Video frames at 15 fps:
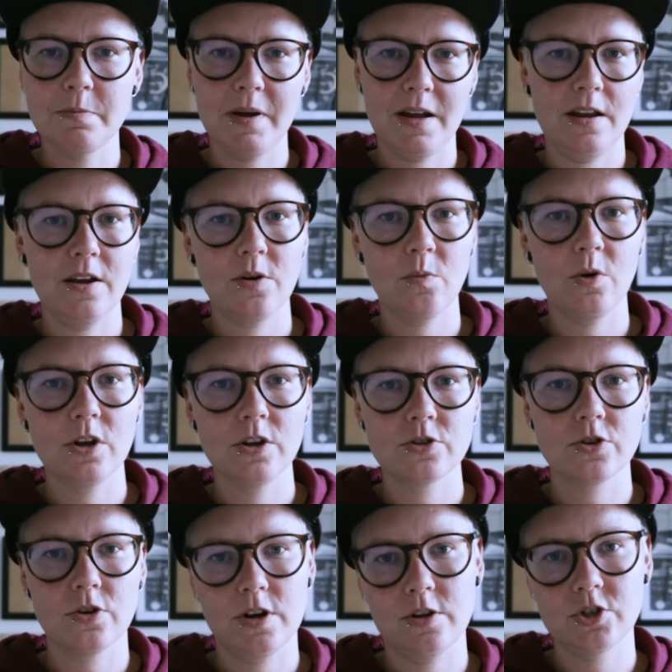depending on what you're
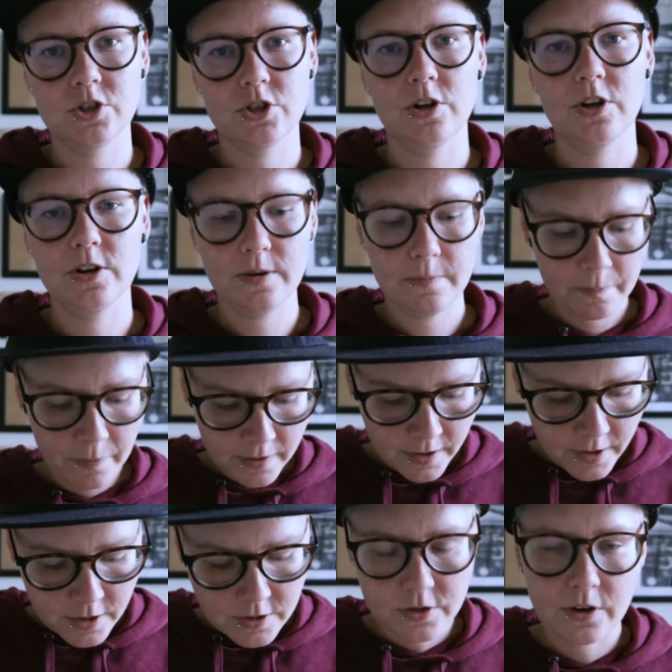trying to shoot.
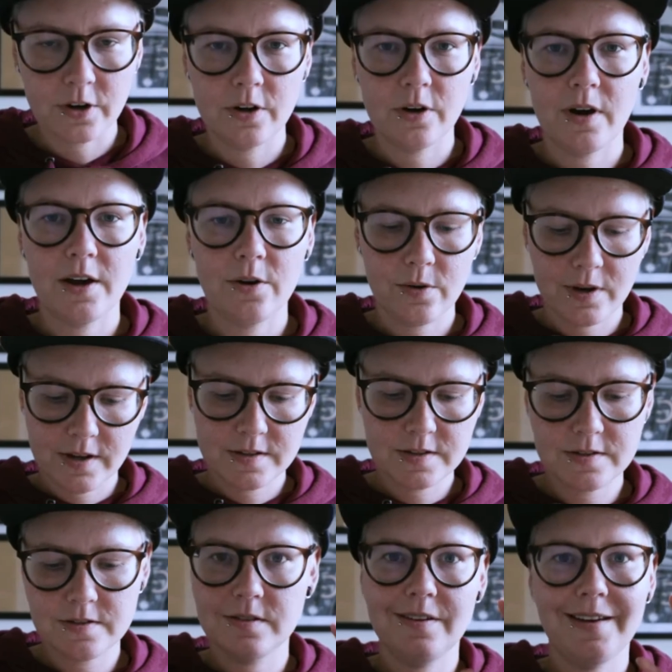So I
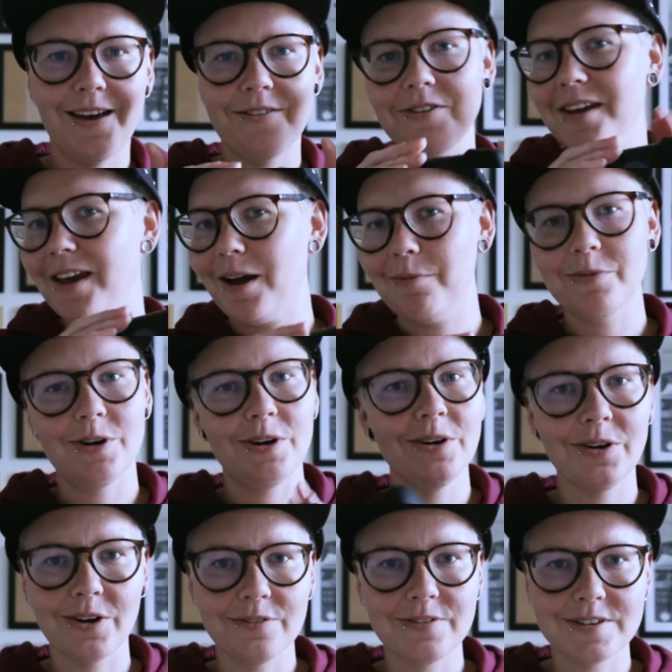always have the camera,
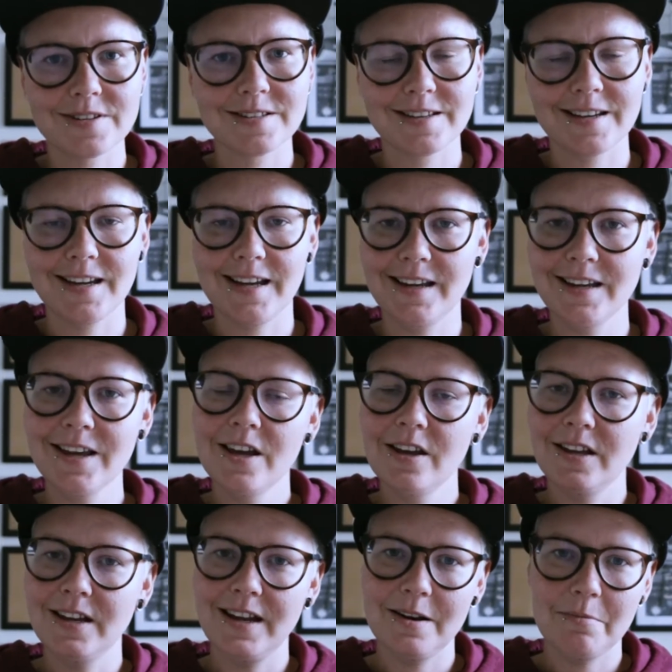obviously.
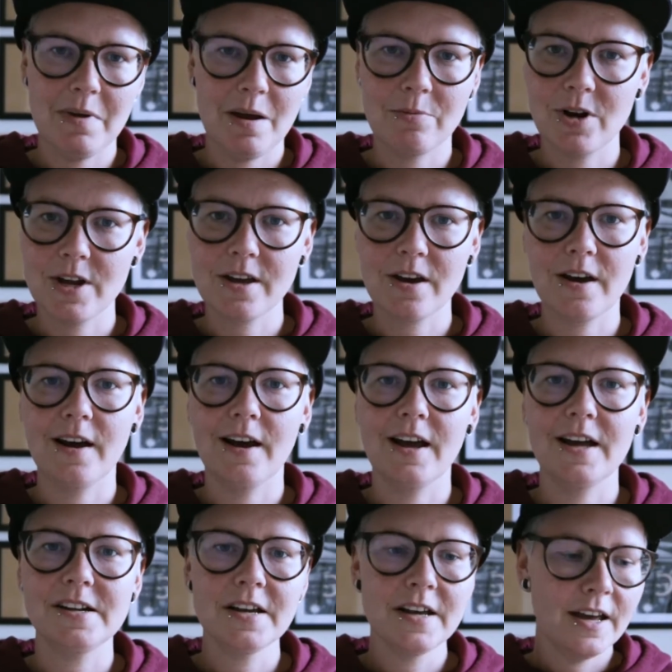You need a memory
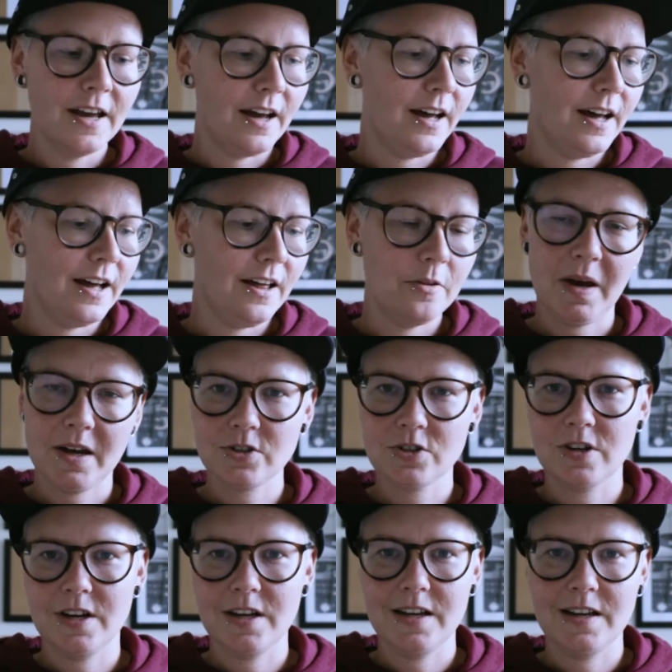card. The
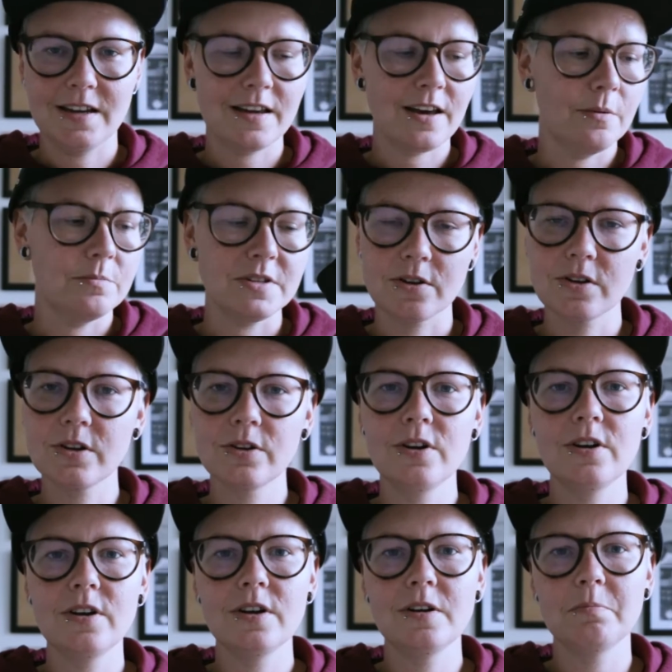battery comes
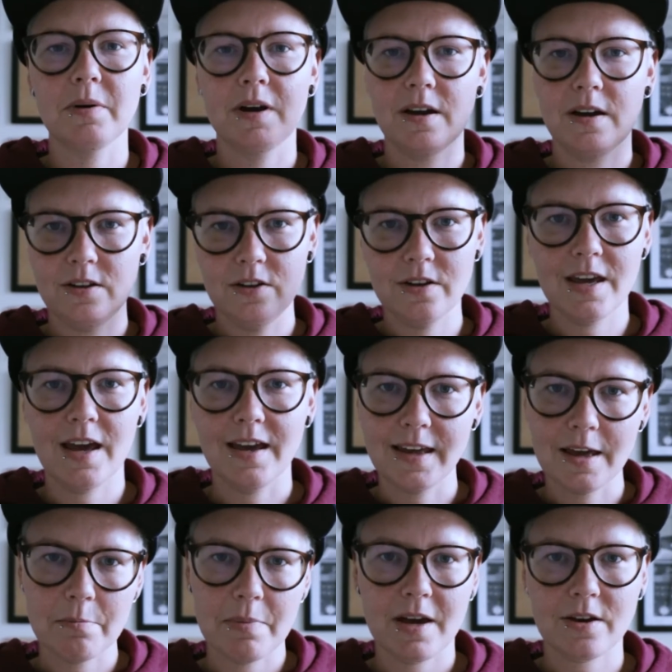included, but you can
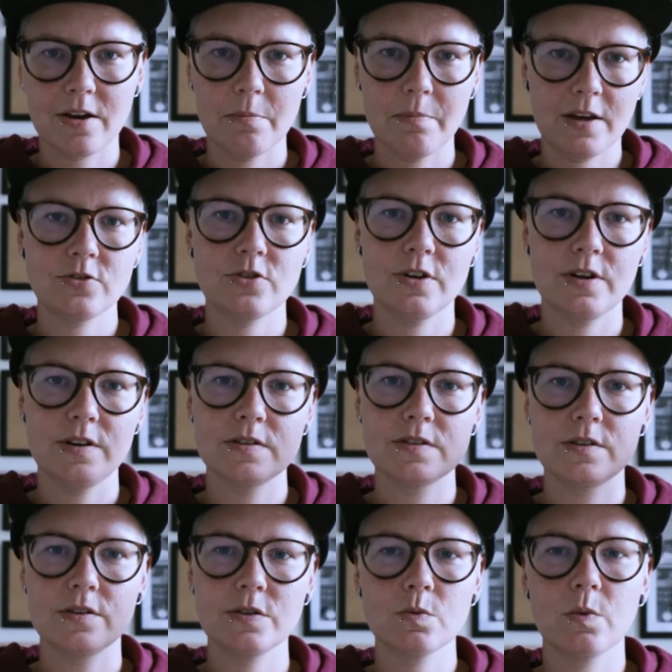get backup
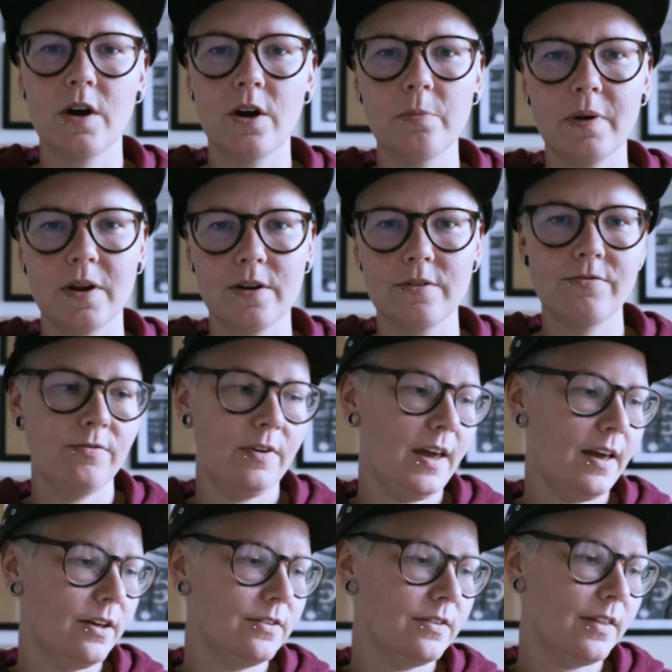batteries as well. But I've
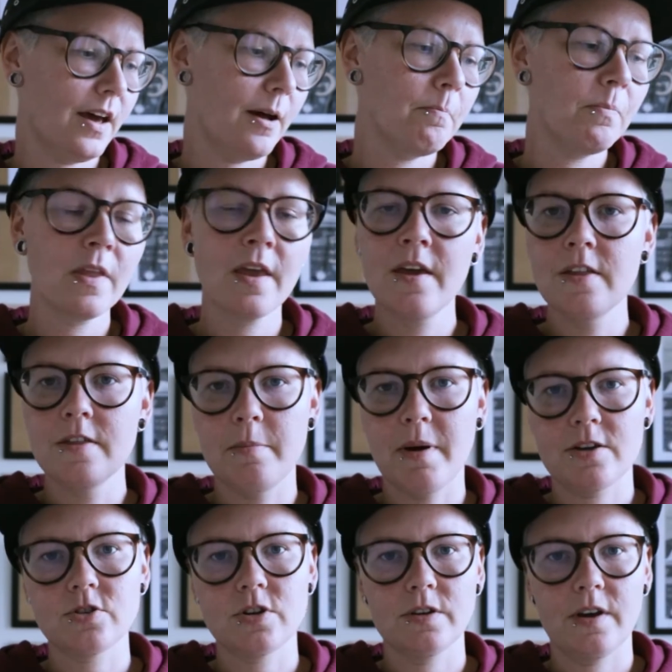found that the
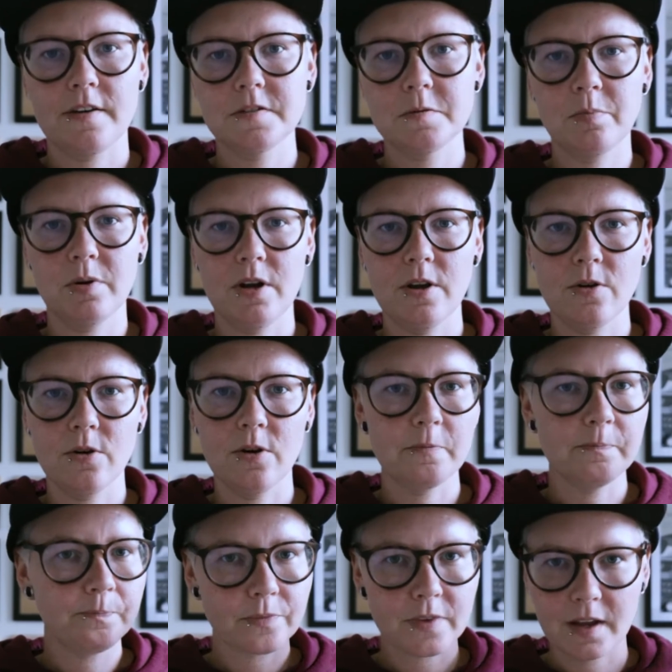battery life's pretty
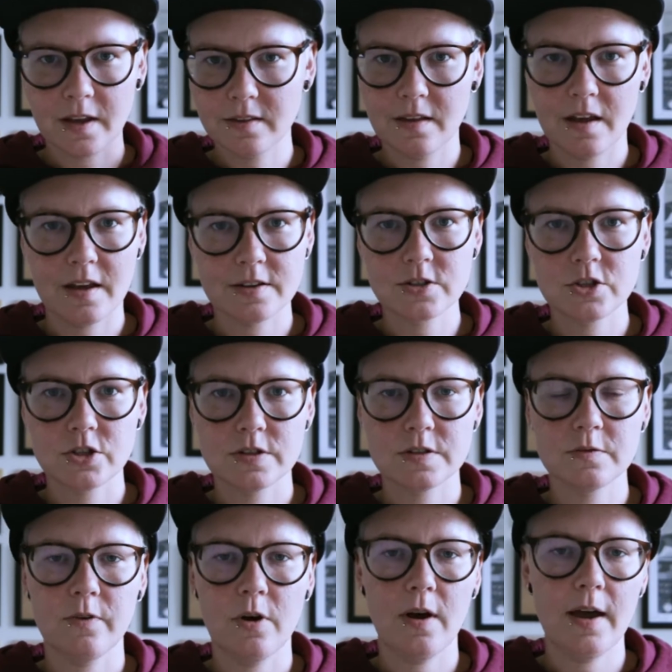good and lasts
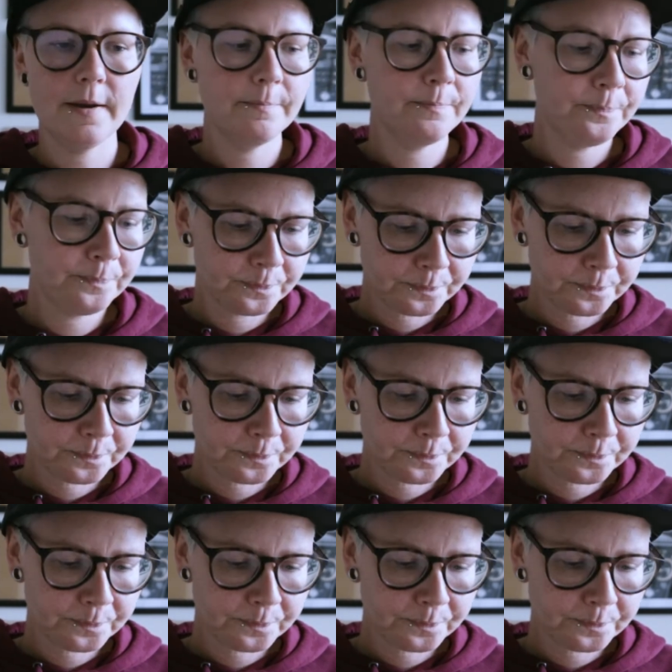just fine.